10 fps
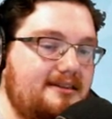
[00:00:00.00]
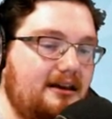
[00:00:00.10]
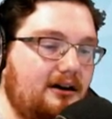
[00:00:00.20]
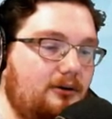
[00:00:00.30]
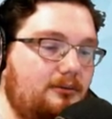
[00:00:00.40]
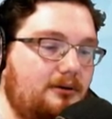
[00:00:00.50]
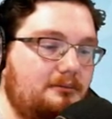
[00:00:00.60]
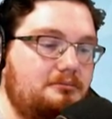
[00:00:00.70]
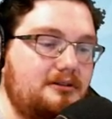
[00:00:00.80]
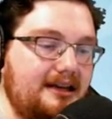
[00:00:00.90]
you know,
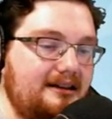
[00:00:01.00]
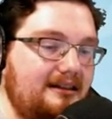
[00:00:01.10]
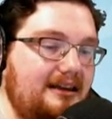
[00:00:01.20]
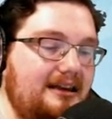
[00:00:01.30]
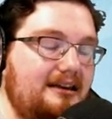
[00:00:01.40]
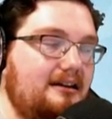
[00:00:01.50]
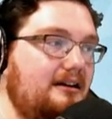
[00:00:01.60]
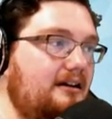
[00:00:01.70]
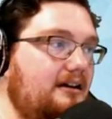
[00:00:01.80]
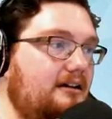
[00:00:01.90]
completely
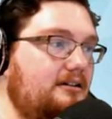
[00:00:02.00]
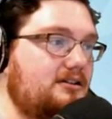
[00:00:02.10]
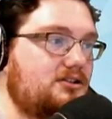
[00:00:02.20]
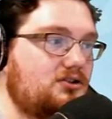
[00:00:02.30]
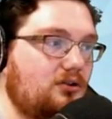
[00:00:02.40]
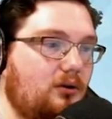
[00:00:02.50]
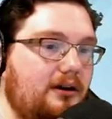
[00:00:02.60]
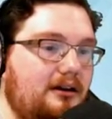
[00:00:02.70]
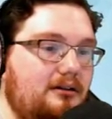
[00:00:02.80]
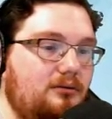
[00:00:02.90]

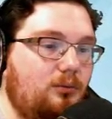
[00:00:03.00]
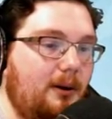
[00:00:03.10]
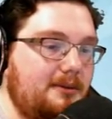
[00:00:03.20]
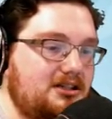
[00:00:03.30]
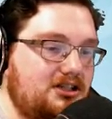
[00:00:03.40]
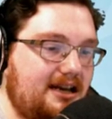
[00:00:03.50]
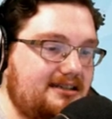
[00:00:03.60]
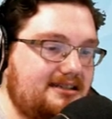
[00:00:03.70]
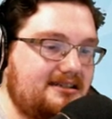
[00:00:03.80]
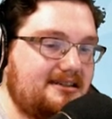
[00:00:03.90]
destroying women's
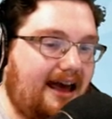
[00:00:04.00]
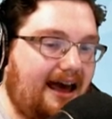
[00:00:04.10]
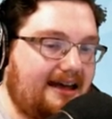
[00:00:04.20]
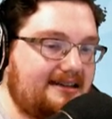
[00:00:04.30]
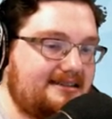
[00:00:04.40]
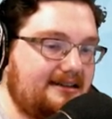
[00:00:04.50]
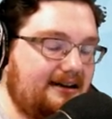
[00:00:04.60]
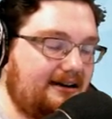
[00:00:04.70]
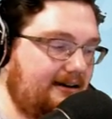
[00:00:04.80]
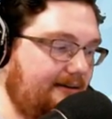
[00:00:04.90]
chances at,
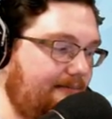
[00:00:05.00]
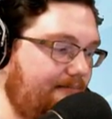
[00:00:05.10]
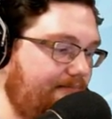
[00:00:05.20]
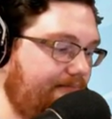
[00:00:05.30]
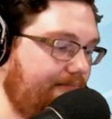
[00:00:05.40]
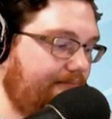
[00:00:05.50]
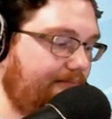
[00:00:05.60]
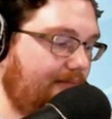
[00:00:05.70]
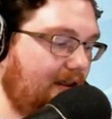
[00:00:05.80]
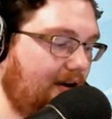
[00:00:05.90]
uh,
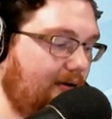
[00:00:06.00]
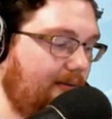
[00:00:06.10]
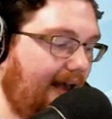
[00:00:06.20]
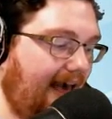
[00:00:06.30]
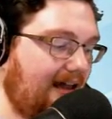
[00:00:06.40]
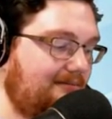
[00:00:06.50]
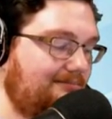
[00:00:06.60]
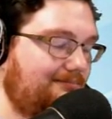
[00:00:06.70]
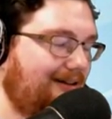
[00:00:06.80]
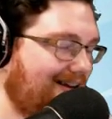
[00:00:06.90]
you know,
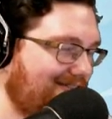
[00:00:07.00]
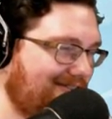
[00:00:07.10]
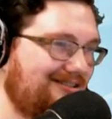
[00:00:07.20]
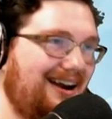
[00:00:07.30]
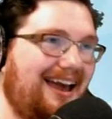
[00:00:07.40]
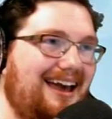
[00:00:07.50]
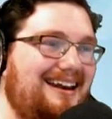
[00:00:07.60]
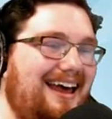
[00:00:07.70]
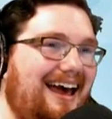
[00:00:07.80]
at pleasure and